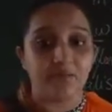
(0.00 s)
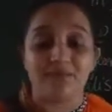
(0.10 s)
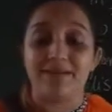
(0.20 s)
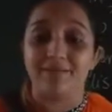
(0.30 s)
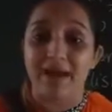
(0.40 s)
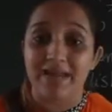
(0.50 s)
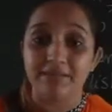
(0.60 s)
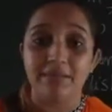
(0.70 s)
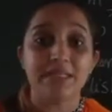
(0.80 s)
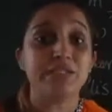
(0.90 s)

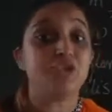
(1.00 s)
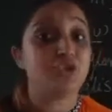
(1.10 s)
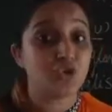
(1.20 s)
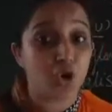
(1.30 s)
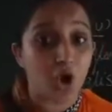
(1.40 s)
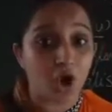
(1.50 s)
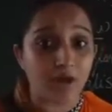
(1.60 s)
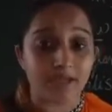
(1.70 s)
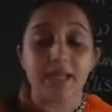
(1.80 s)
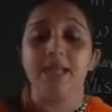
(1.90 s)
Famine means
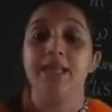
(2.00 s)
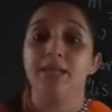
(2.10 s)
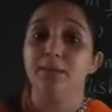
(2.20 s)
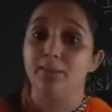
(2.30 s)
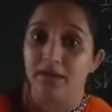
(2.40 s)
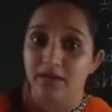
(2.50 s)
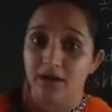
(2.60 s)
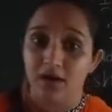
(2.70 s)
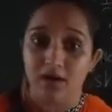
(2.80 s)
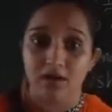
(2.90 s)
drought in
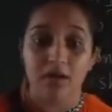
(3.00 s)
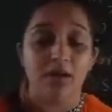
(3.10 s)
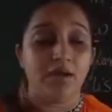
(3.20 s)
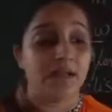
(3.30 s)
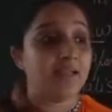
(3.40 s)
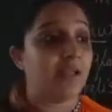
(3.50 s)
Bengal, right?